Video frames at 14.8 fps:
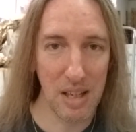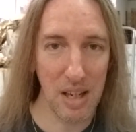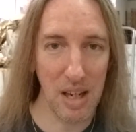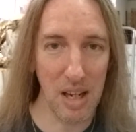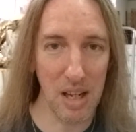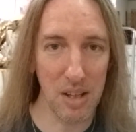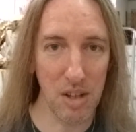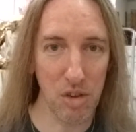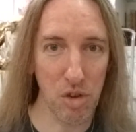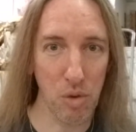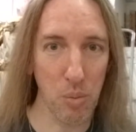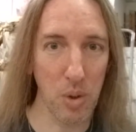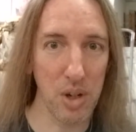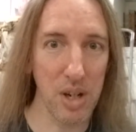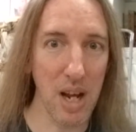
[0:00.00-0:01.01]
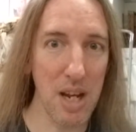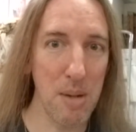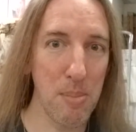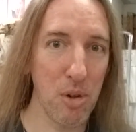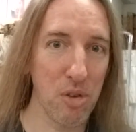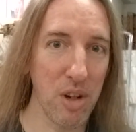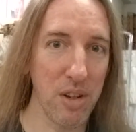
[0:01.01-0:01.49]
and this is where
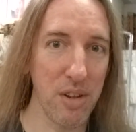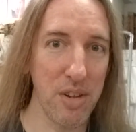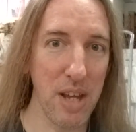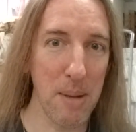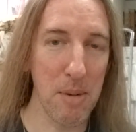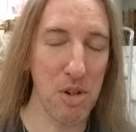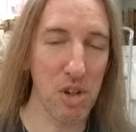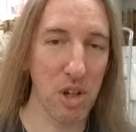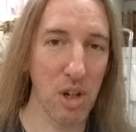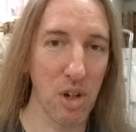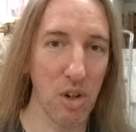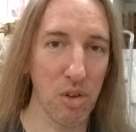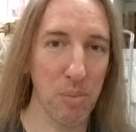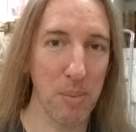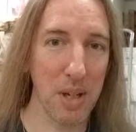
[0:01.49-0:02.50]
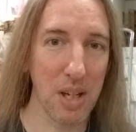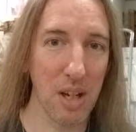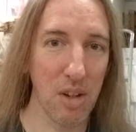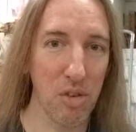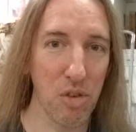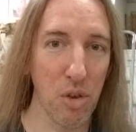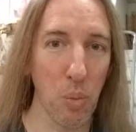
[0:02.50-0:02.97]
90% of the damage occurs,
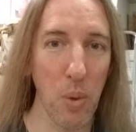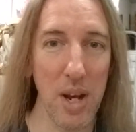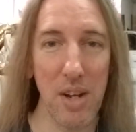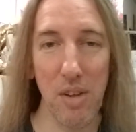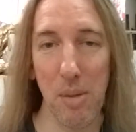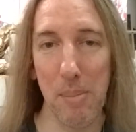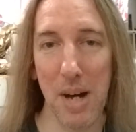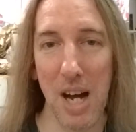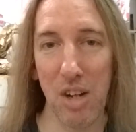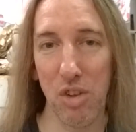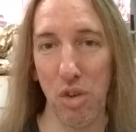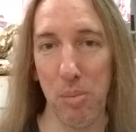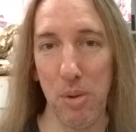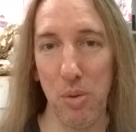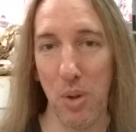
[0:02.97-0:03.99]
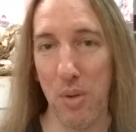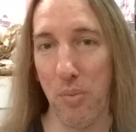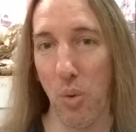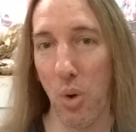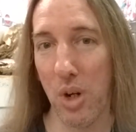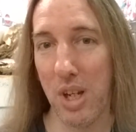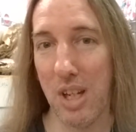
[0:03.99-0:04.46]
because the weight of the box is between
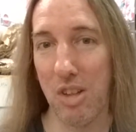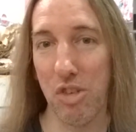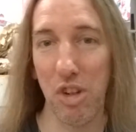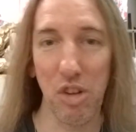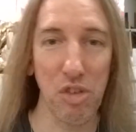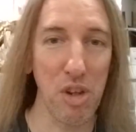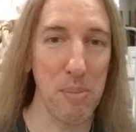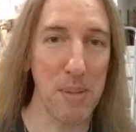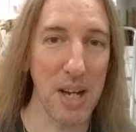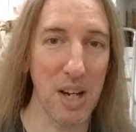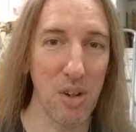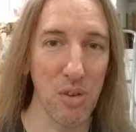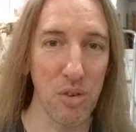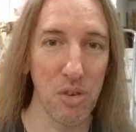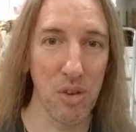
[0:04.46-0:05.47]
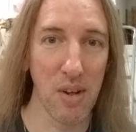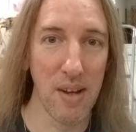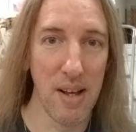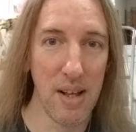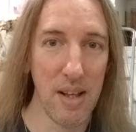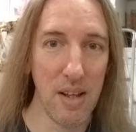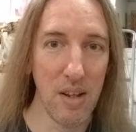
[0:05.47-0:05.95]
40 and 60 pounds.
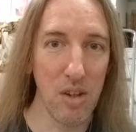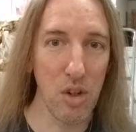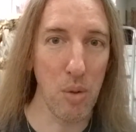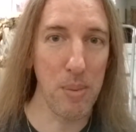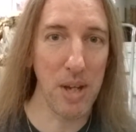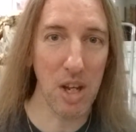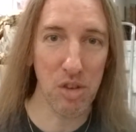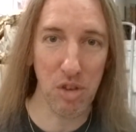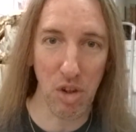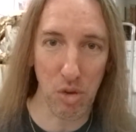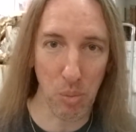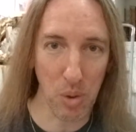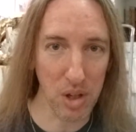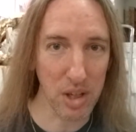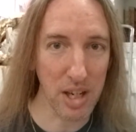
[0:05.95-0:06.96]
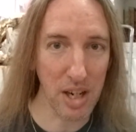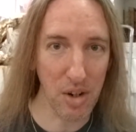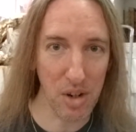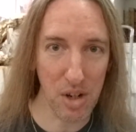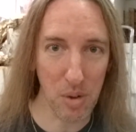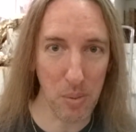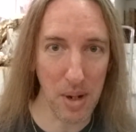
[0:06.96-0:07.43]
UPS doesn't want to carry
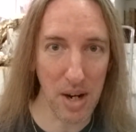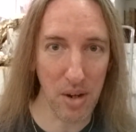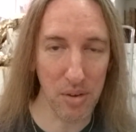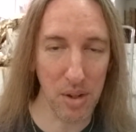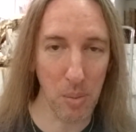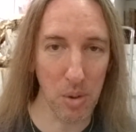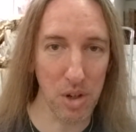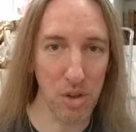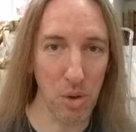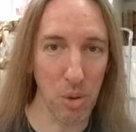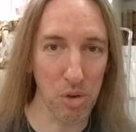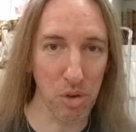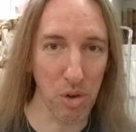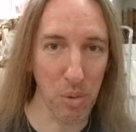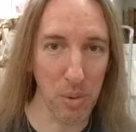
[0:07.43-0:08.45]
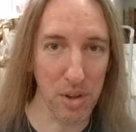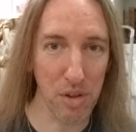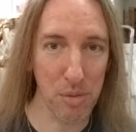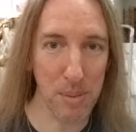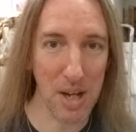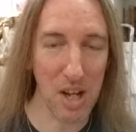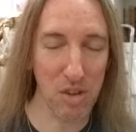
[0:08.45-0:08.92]
it around. They want to do as little with it
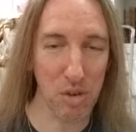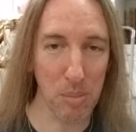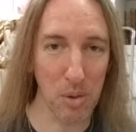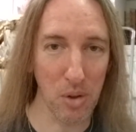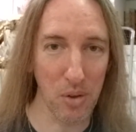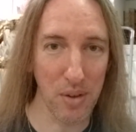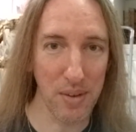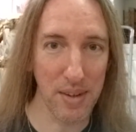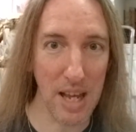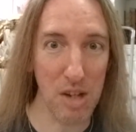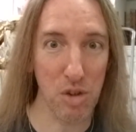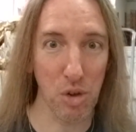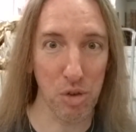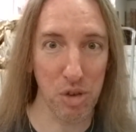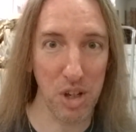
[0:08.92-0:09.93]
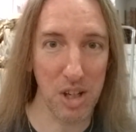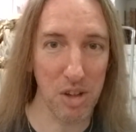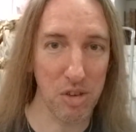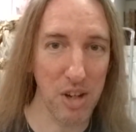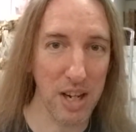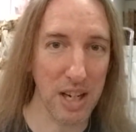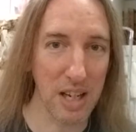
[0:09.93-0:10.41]
as possible, and as you'll see in a
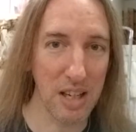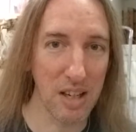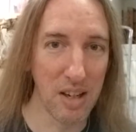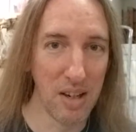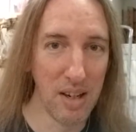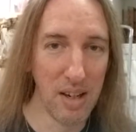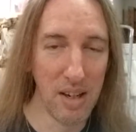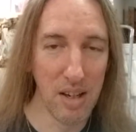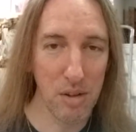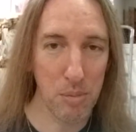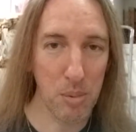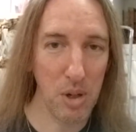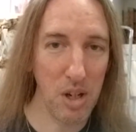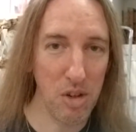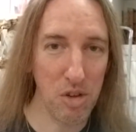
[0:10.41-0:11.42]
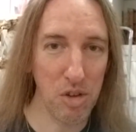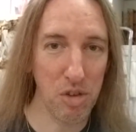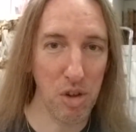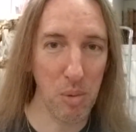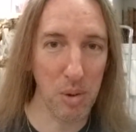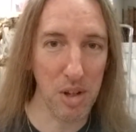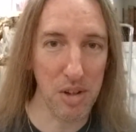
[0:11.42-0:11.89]
second, it's pretty easy to
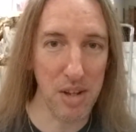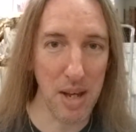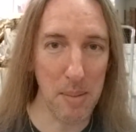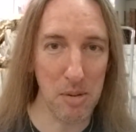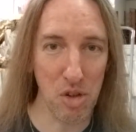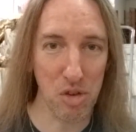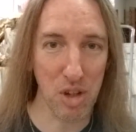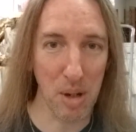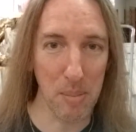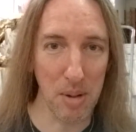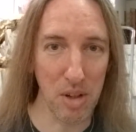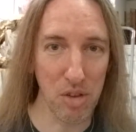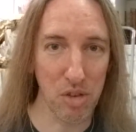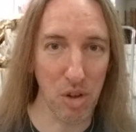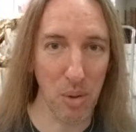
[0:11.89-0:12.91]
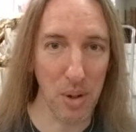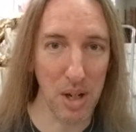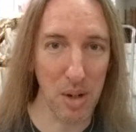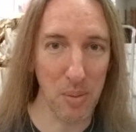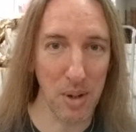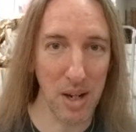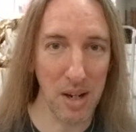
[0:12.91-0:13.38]
see where the damages come in. So
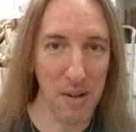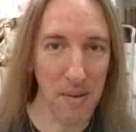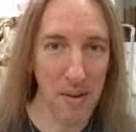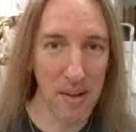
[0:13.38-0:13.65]
anyway,